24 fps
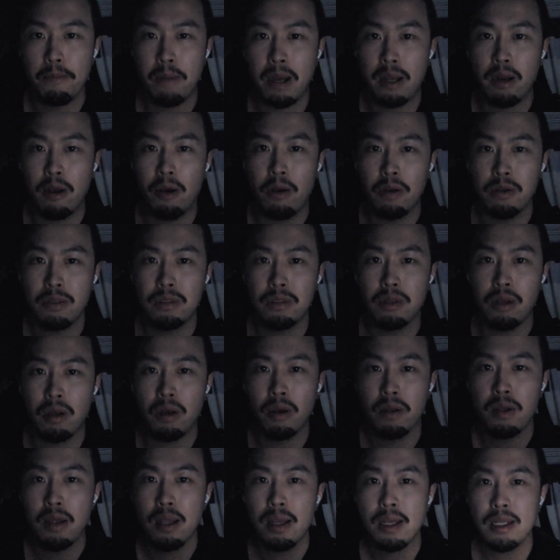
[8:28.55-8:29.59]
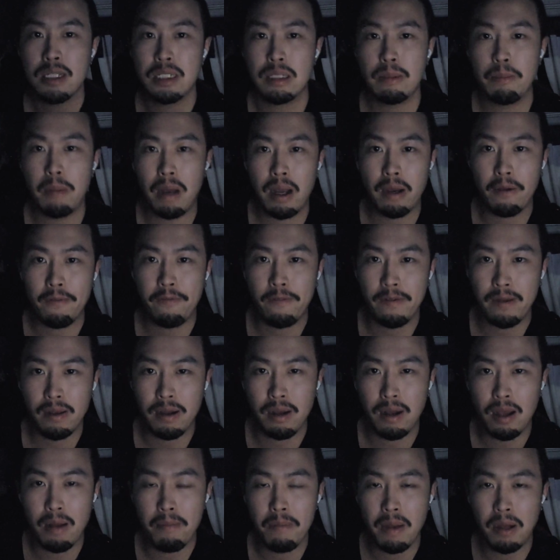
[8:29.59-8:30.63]
but also sparked fear
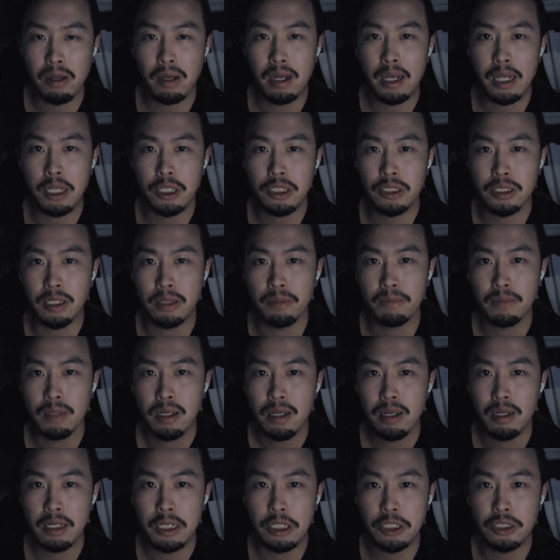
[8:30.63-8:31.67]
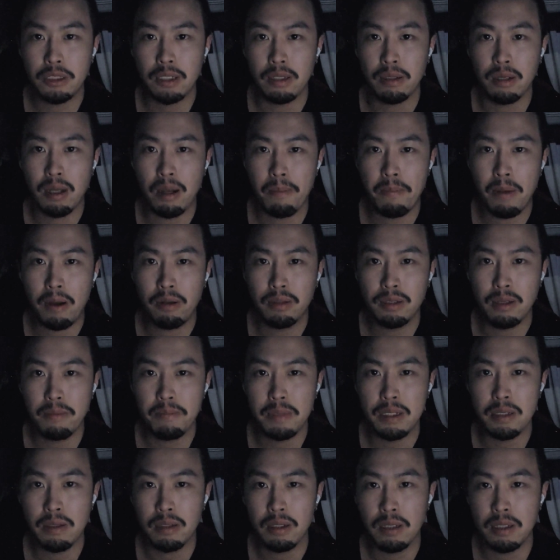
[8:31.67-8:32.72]
among Asian nations about
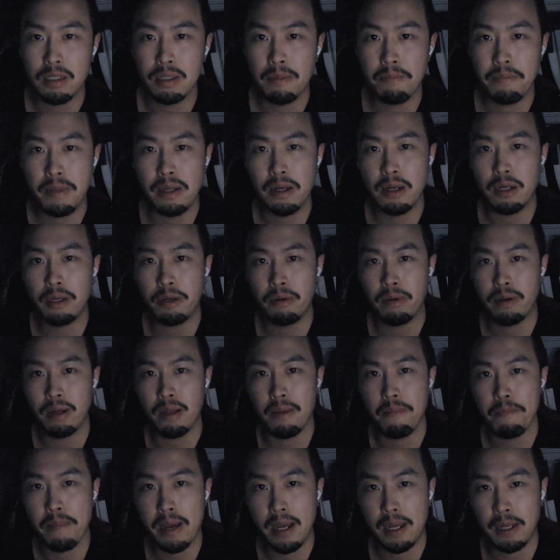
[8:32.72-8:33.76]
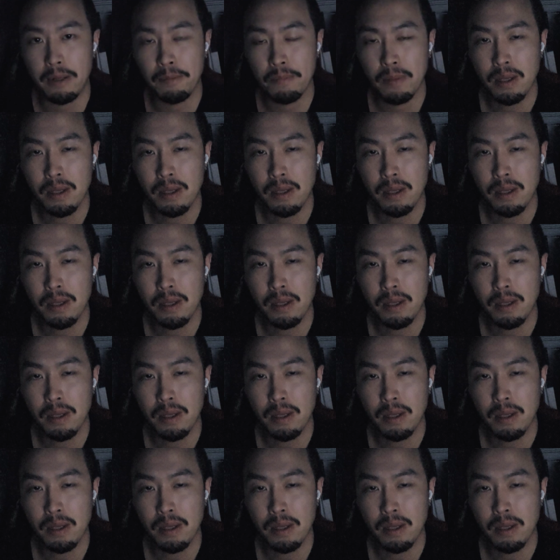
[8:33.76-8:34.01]
its military might,